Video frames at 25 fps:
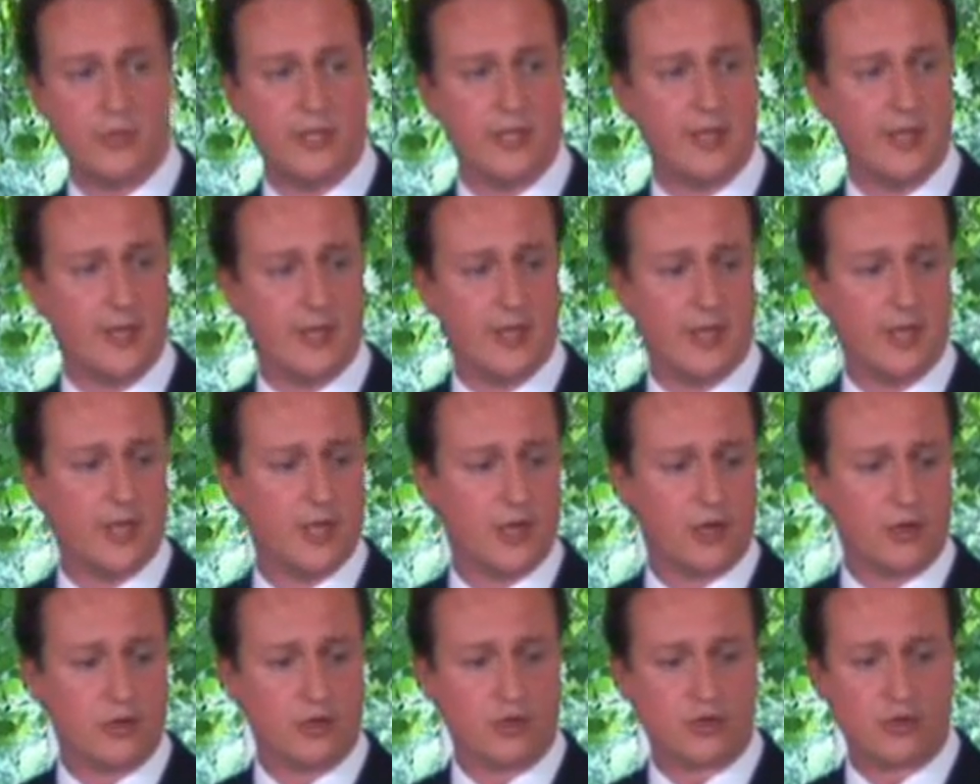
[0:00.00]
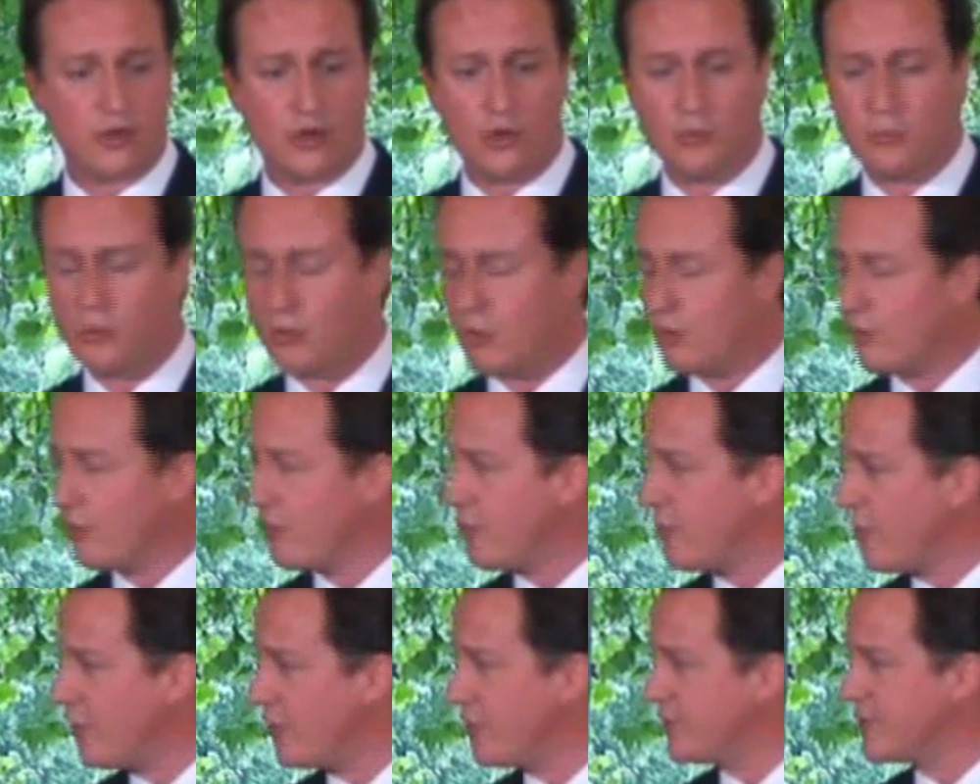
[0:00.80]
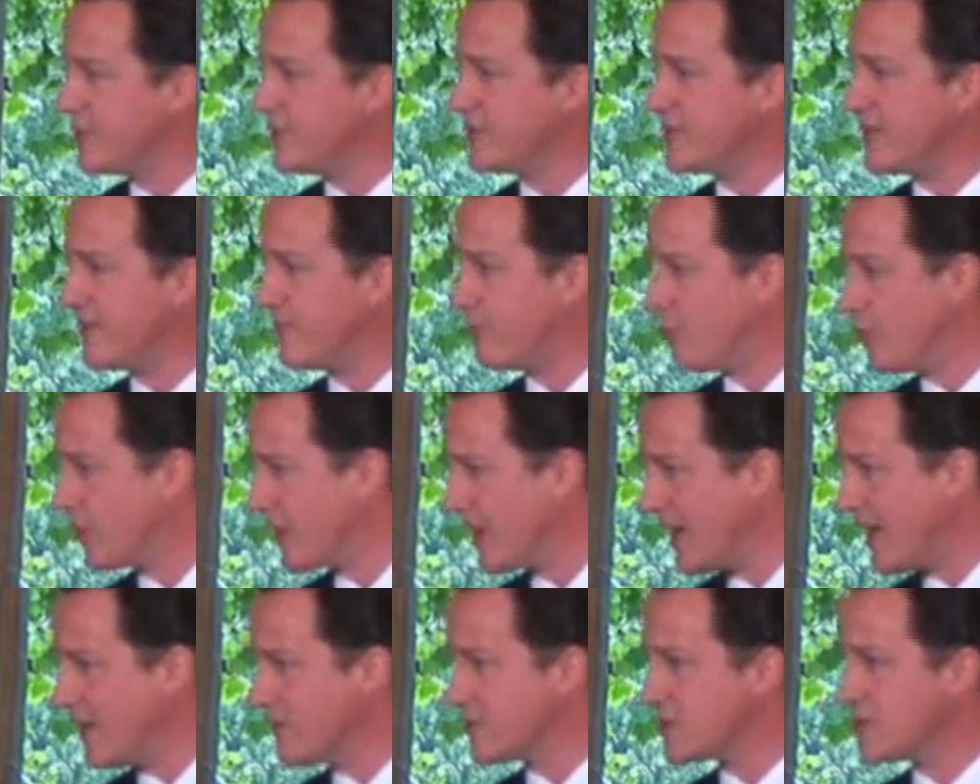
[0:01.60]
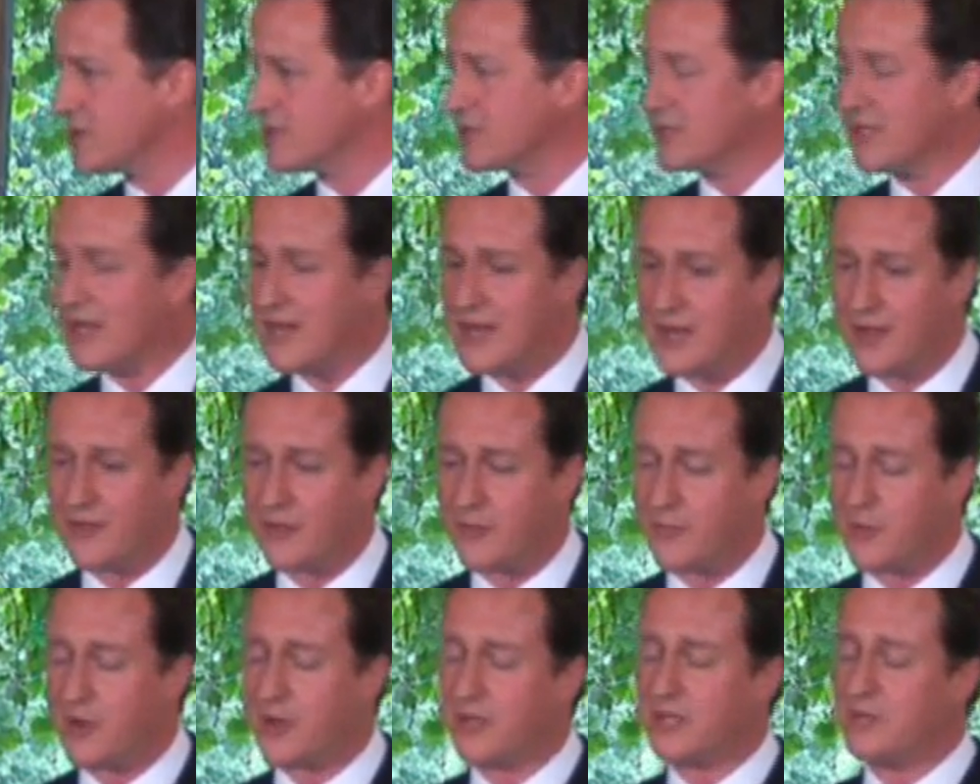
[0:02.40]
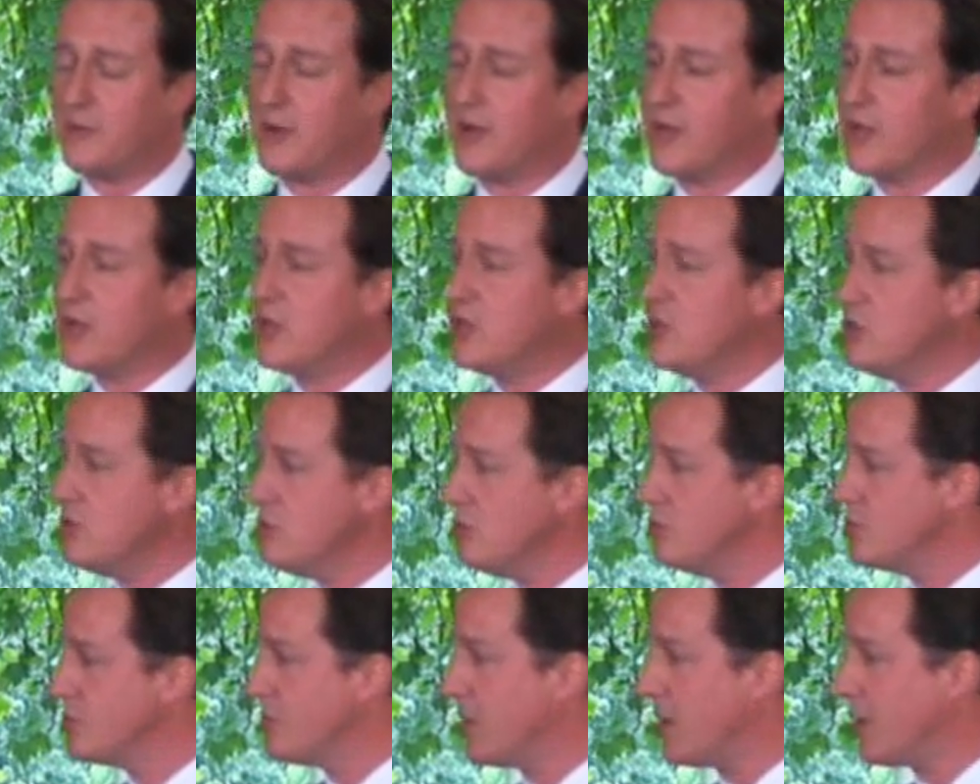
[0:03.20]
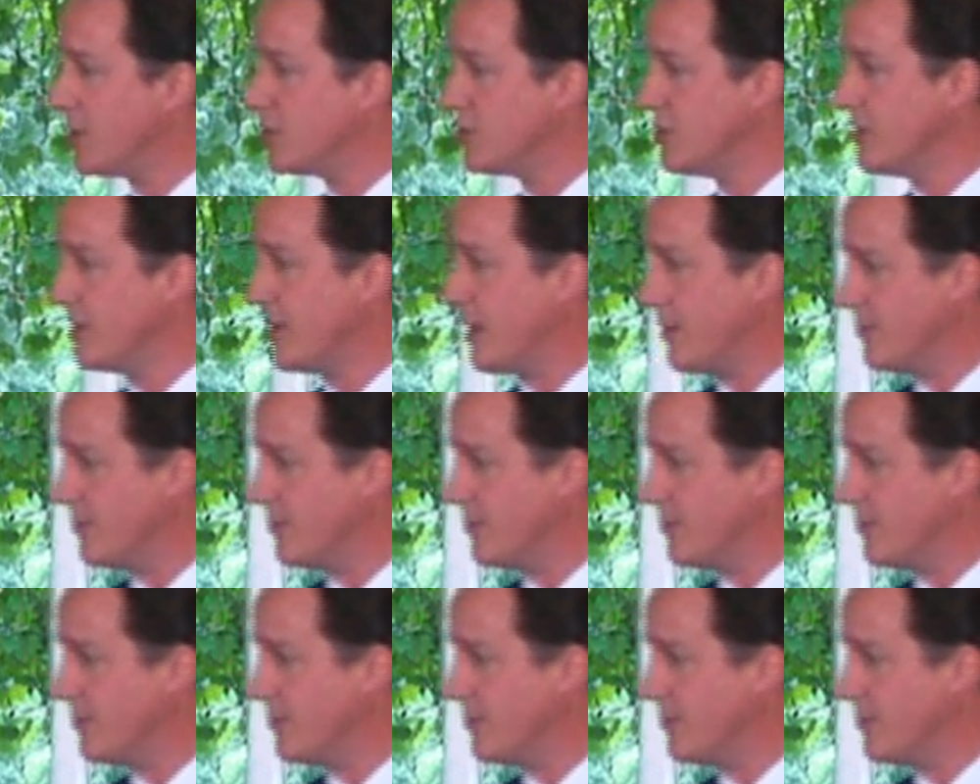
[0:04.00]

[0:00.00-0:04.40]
We control more authorities, have more councillors than any other party by a huge margin.